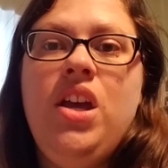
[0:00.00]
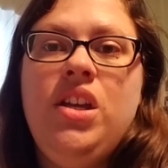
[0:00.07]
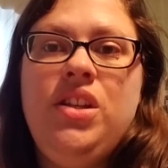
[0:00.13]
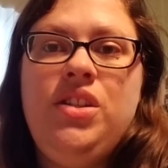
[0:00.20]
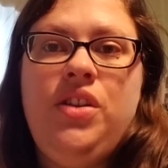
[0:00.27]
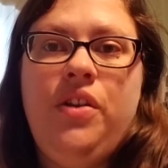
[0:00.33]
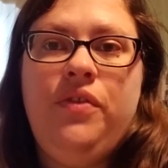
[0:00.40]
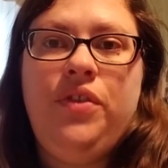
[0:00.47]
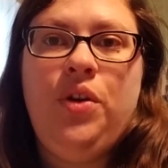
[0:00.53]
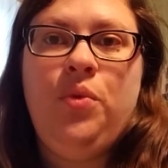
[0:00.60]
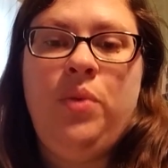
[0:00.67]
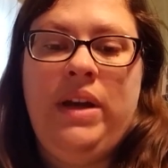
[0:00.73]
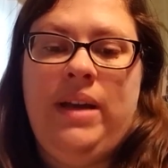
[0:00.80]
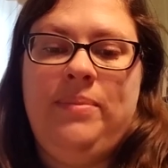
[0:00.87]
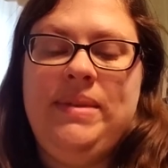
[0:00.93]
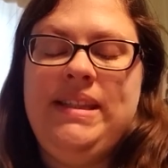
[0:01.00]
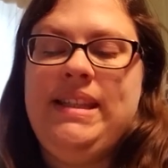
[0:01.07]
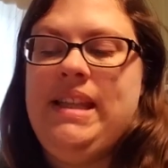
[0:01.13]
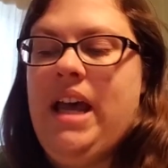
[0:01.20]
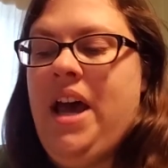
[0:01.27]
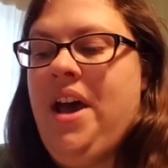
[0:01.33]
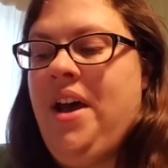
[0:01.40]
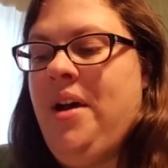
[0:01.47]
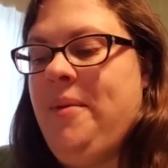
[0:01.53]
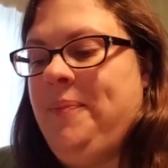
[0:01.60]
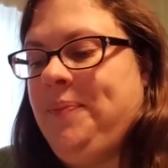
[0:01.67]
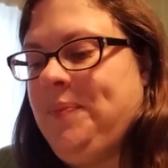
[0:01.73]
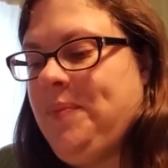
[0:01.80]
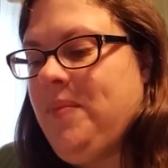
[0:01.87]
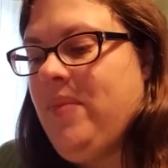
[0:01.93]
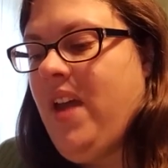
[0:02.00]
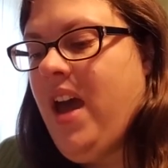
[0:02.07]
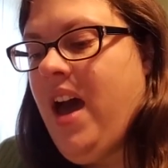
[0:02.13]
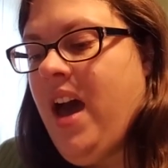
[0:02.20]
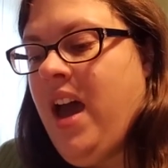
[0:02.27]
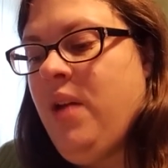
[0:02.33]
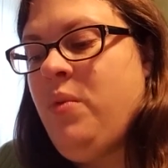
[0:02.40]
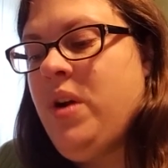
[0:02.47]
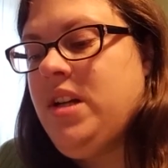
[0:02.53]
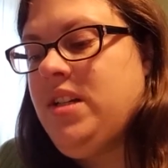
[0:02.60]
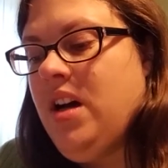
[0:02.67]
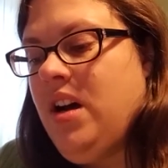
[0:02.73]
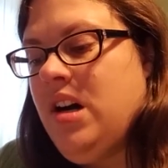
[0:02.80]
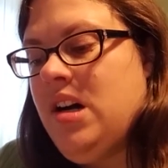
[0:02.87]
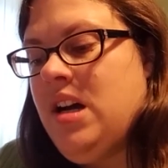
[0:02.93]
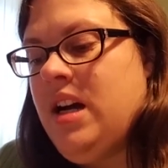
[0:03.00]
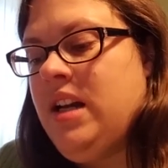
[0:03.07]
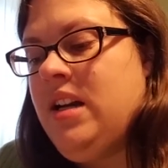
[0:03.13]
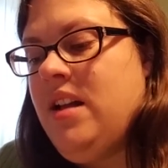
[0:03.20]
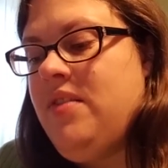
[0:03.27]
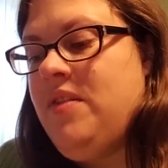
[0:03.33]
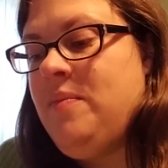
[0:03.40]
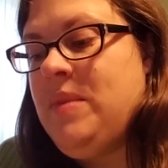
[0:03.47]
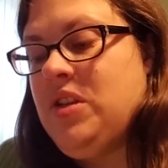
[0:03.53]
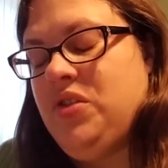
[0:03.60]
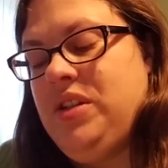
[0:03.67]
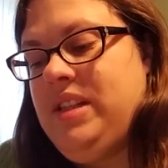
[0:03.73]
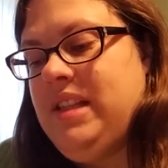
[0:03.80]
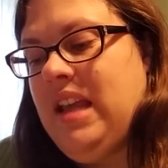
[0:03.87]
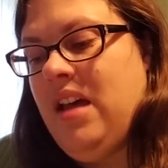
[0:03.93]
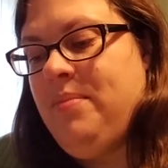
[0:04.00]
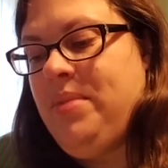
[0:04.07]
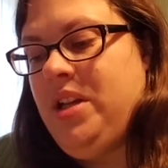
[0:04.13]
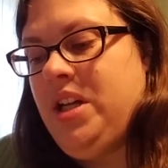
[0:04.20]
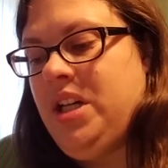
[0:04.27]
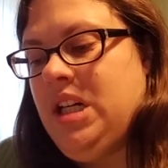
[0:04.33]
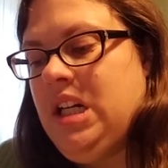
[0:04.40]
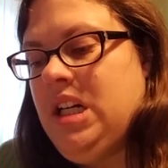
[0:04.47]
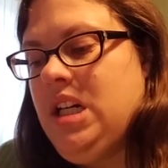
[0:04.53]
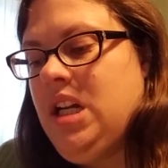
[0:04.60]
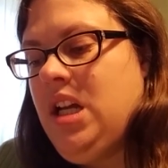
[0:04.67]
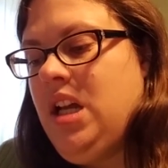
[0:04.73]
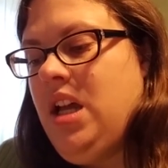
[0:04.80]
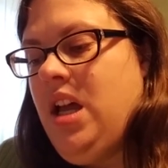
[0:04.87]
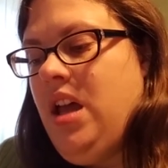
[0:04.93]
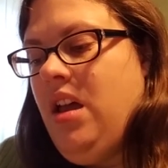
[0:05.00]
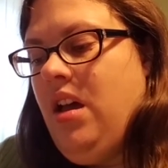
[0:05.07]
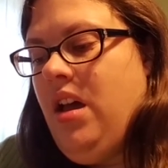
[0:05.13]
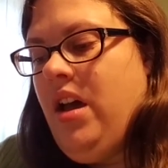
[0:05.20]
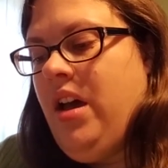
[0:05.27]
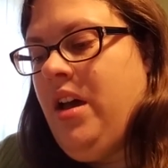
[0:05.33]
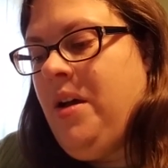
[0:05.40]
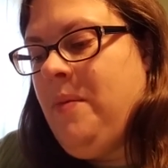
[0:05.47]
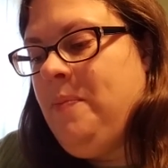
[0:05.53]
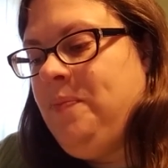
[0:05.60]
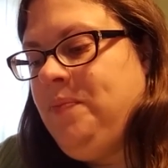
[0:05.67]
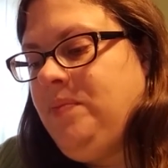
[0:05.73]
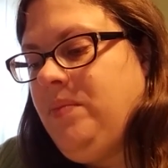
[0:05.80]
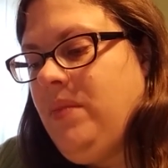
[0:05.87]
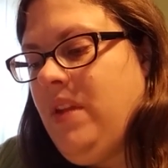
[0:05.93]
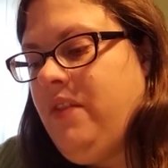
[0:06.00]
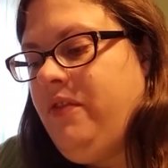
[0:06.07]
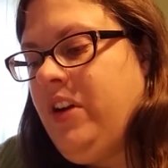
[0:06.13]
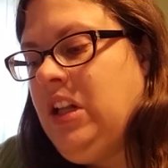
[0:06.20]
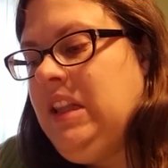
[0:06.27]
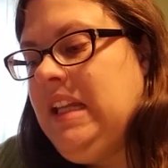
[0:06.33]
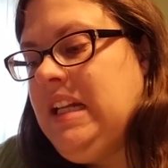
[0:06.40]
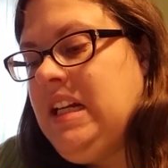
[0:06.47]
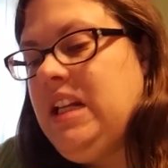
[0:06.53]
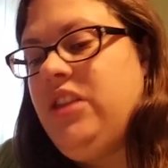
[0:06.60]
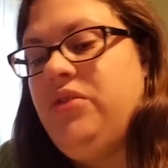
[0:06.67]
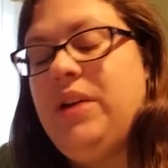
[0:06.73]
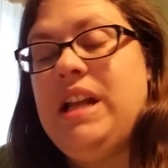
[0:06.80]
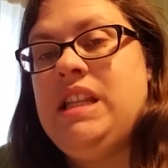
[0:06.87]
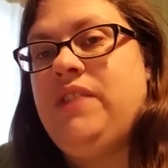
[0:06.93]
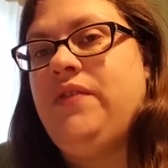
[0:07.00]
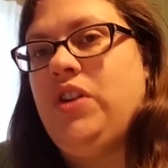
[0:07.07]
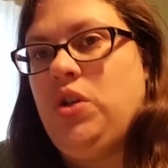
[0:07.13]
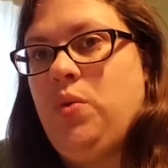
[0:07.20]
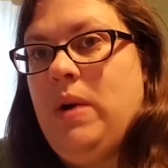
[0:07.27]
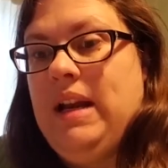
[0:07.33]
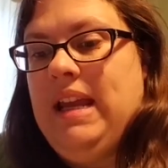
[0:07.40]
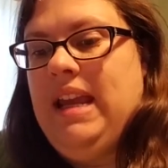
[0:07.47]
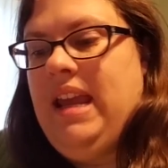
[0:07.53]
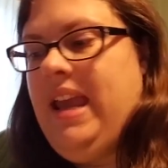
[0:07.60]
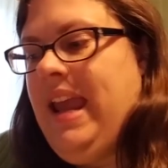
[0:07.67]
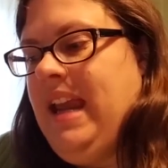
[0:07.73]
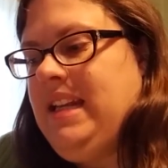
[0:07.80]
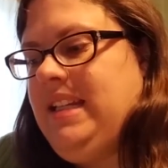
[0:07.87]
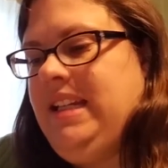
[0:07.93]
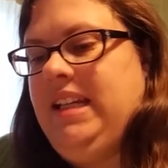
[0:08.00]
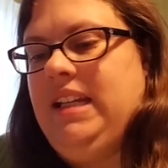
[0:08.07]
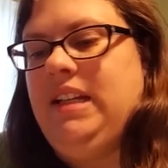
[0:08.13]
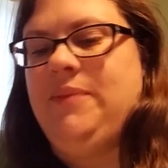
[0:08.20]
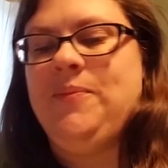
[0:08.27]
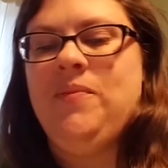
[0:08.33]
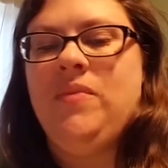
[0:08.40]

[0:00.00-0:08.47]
So for whips, I worked on the mystery sampler for linen and threads for 2018.